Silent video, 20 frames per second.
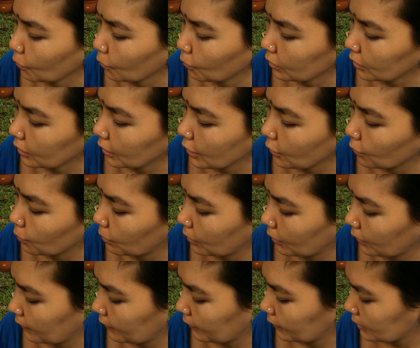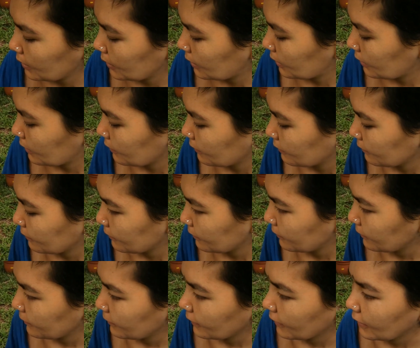Where are your brothers?
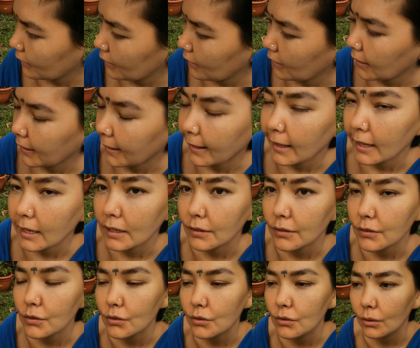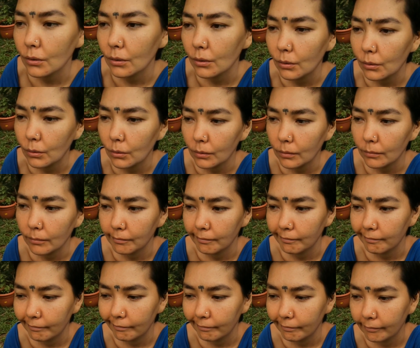So
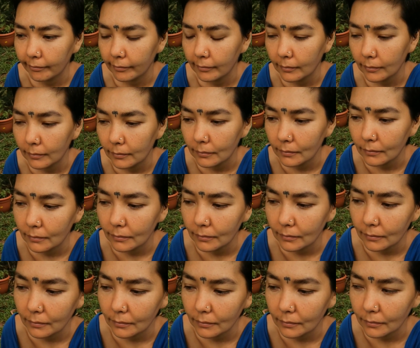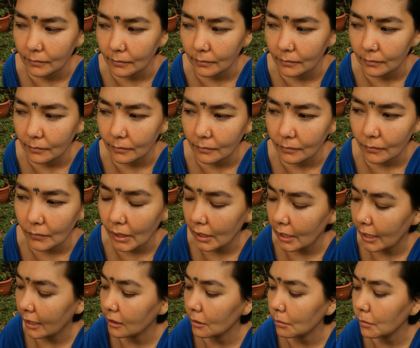
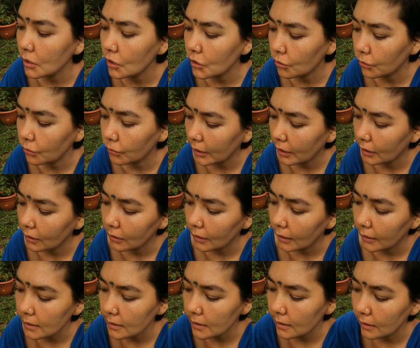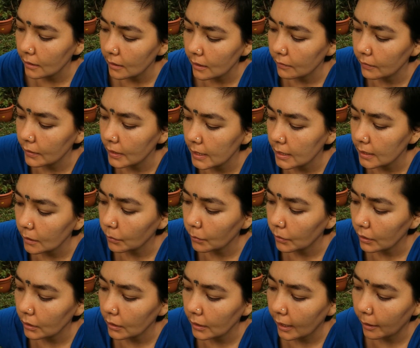they help me to realize that there is
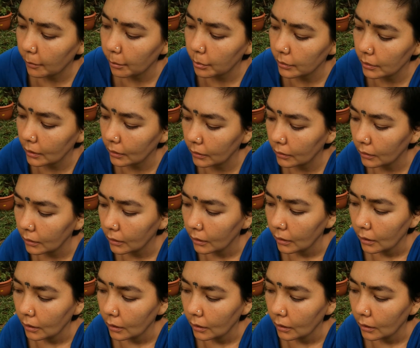something happening